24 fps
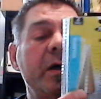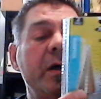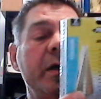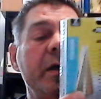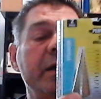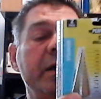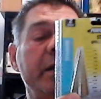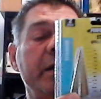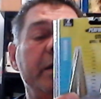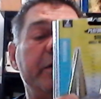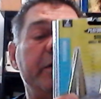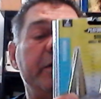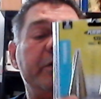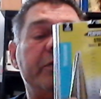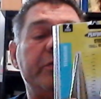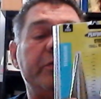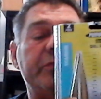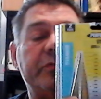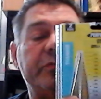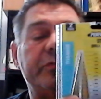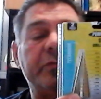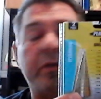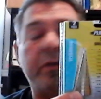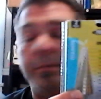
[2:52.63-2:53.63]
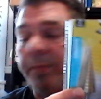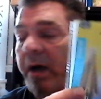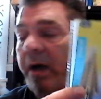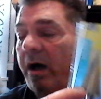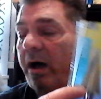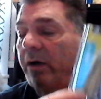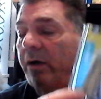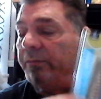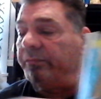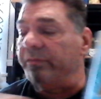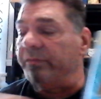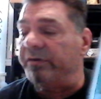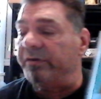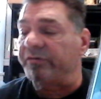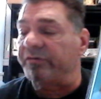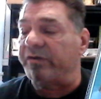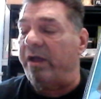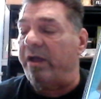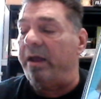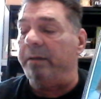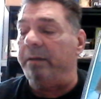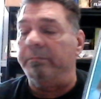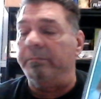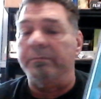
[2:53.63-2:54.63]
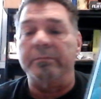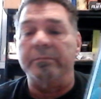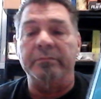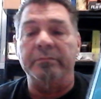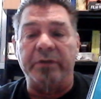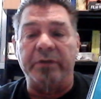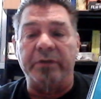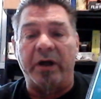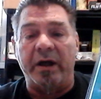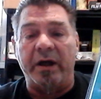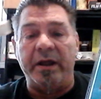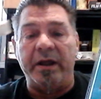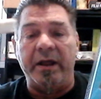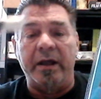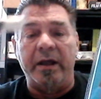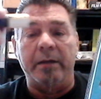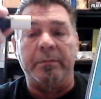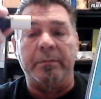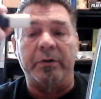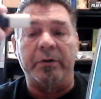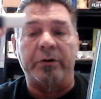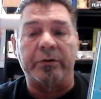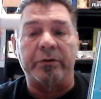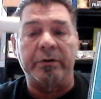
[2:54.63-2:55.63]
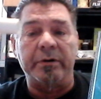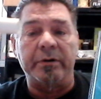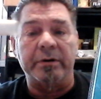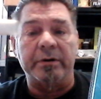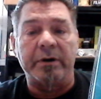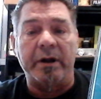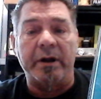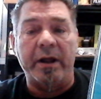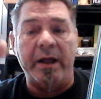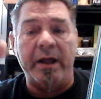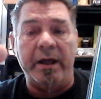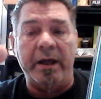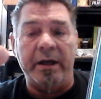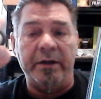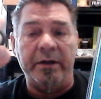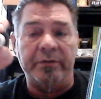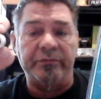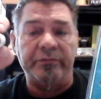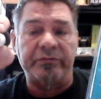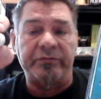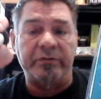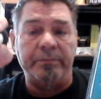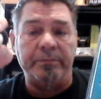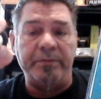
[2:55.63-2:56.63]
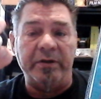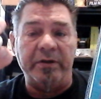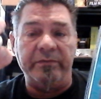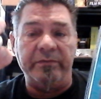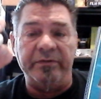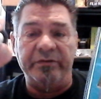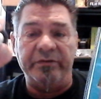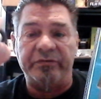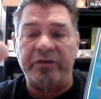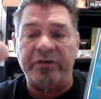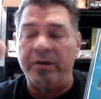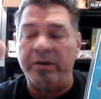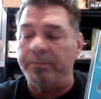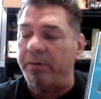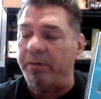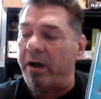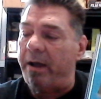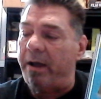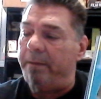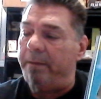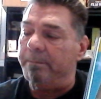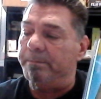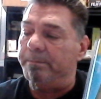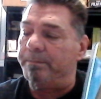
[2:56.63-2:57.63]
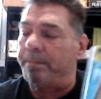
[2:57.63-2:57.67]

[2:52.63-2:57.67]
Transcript: is about the same diameter as the PVC pipe.